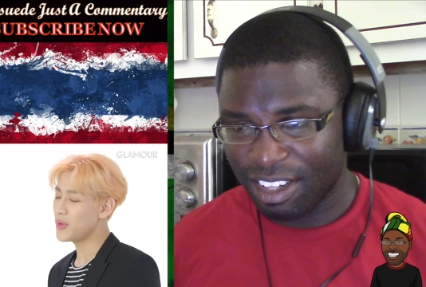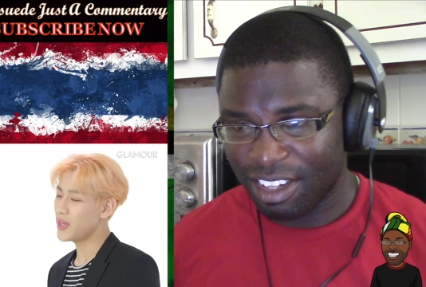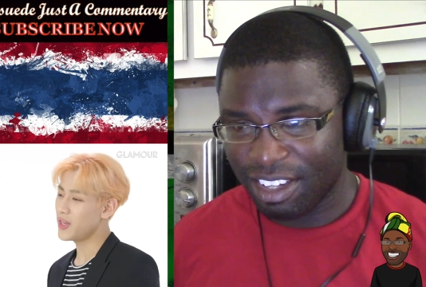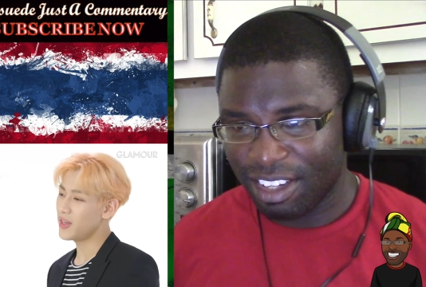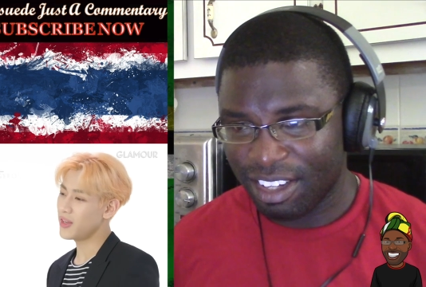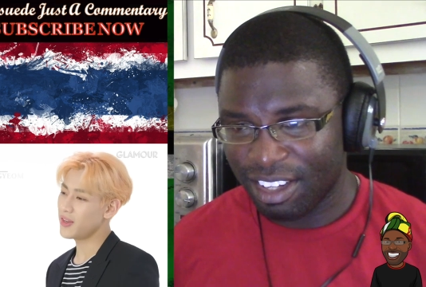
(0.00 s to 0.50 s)
Speaker 1: to
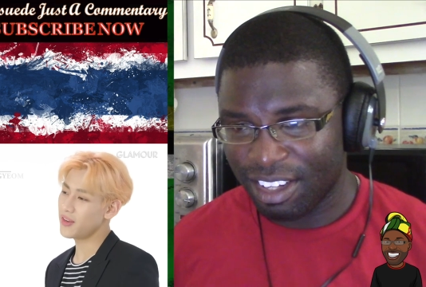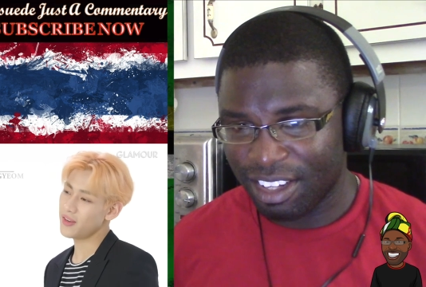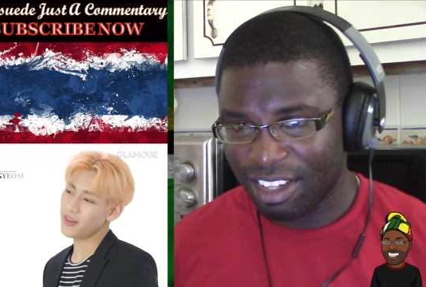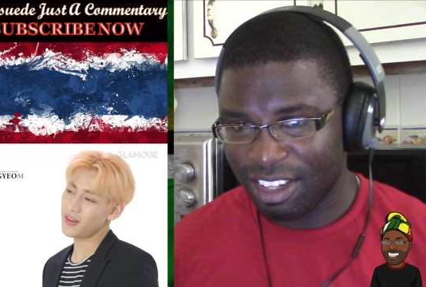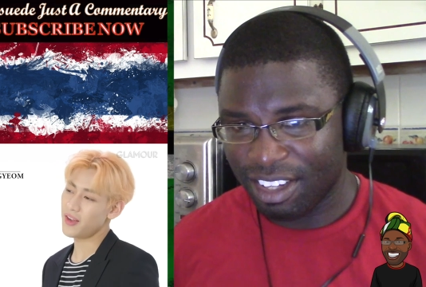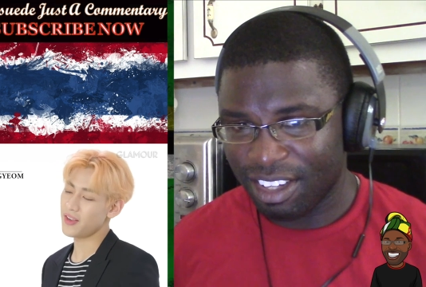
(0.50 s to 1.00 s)
be
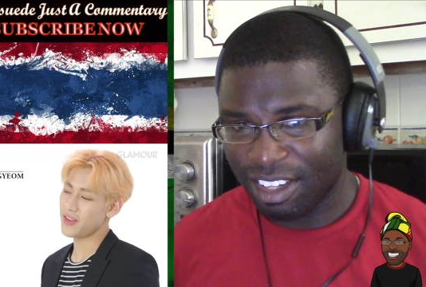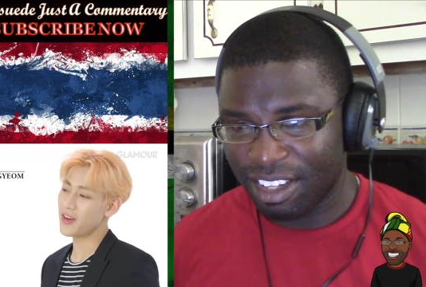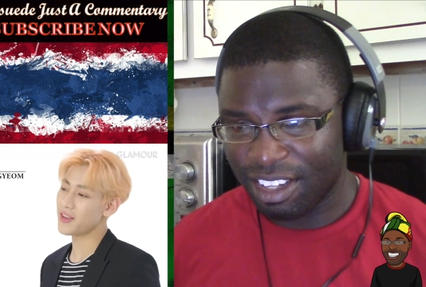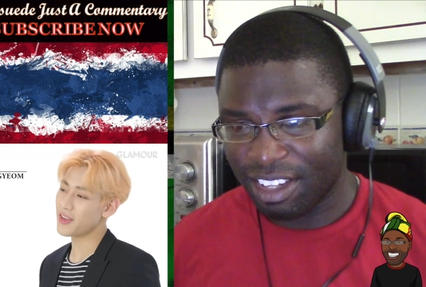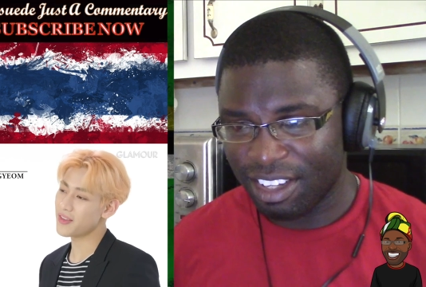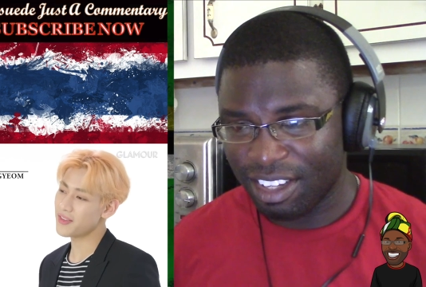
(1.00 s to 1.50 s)
the
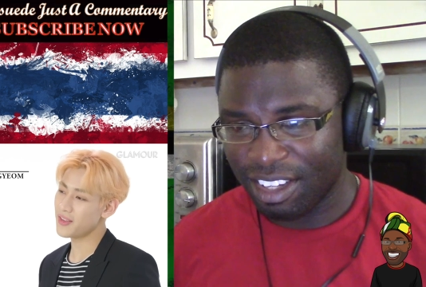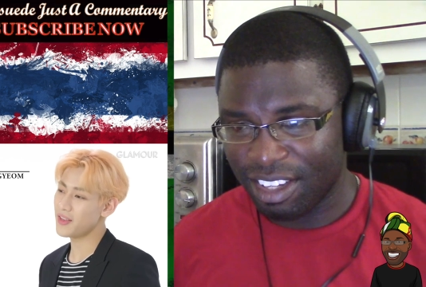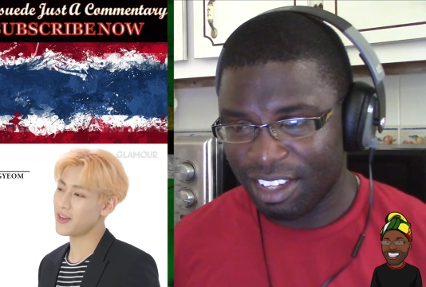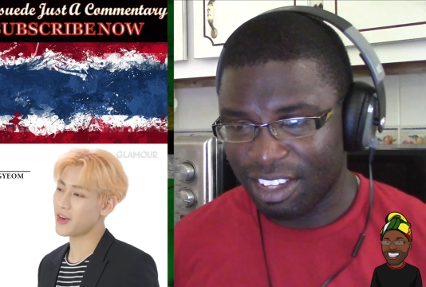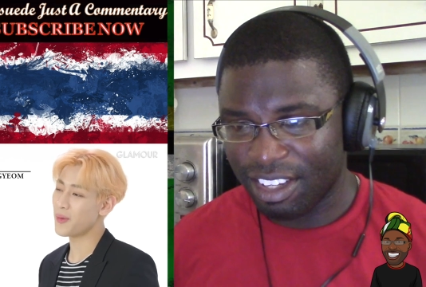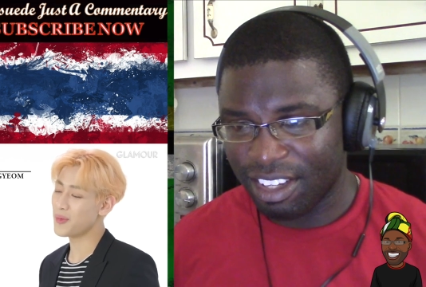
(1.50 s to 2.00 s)
youngest
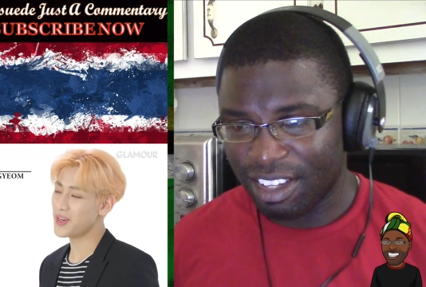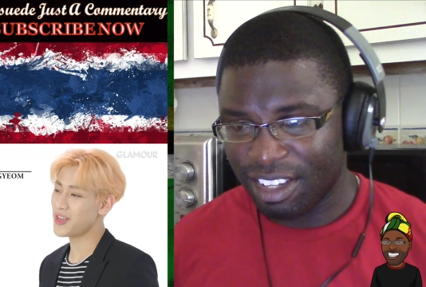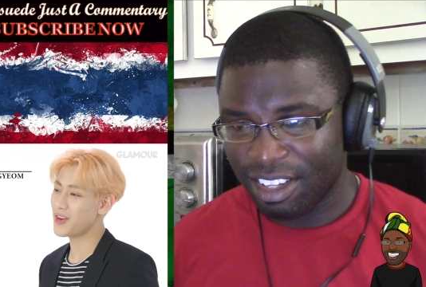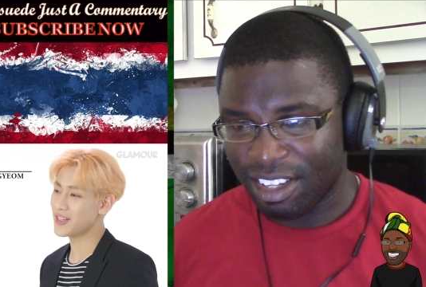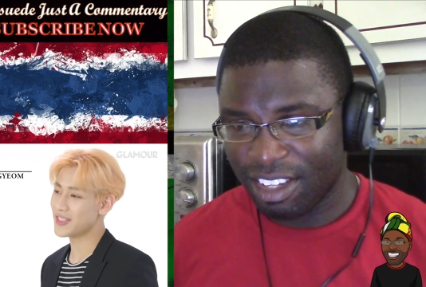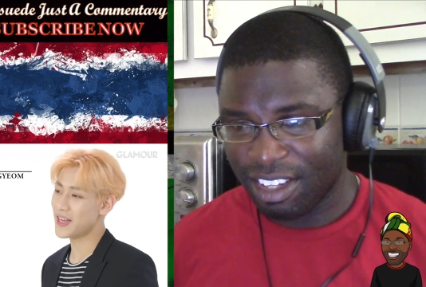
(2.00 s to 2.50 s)
in the
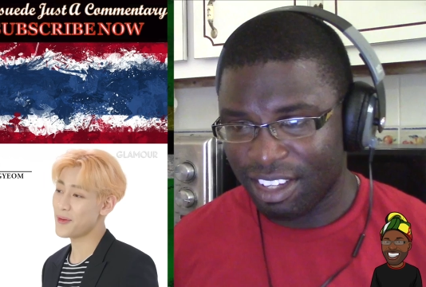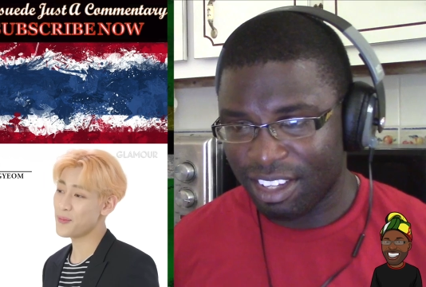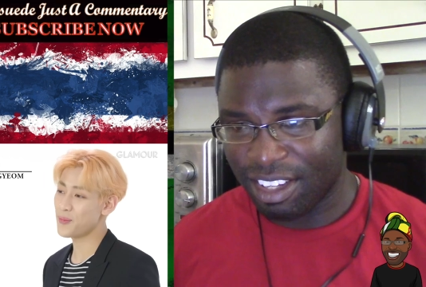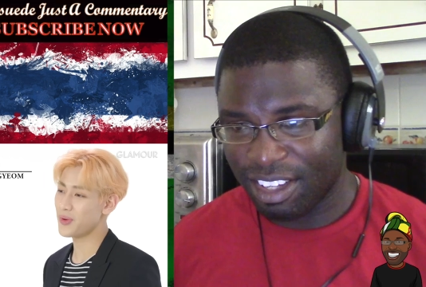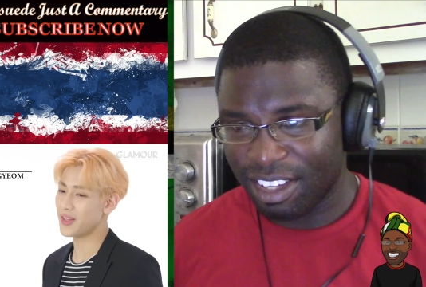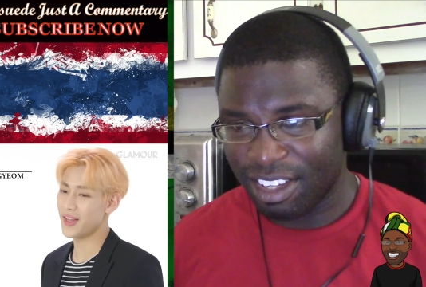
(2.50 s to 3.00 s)
company all the time,
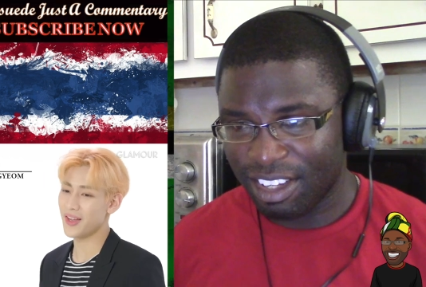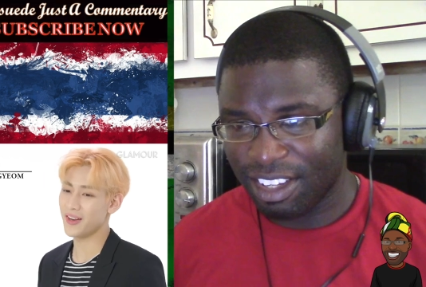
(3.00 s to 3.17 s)
but